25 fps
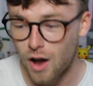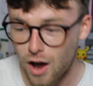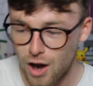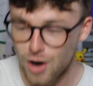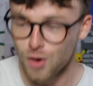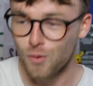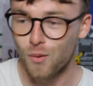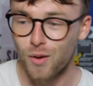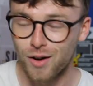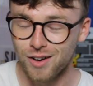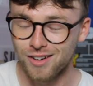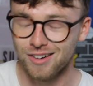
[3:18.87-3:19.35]
I
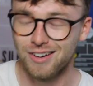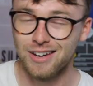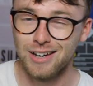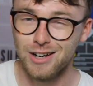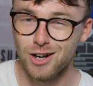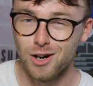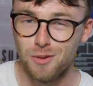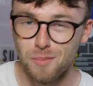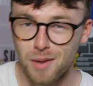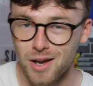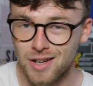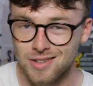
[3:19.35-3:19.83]
want
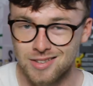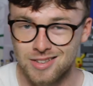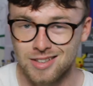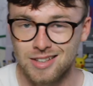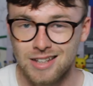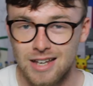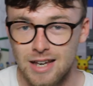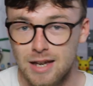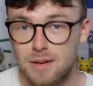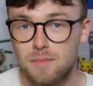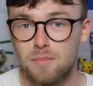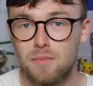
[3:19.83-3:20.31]
Lionel
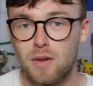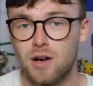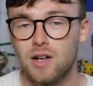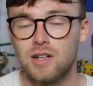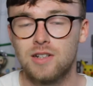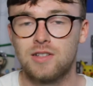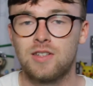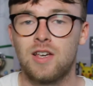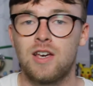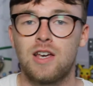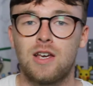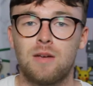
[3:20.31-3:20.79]
Messi in my
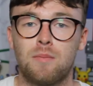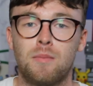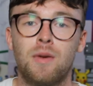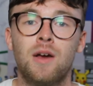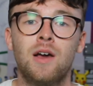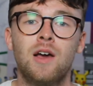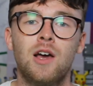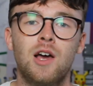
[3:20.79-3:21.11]
team.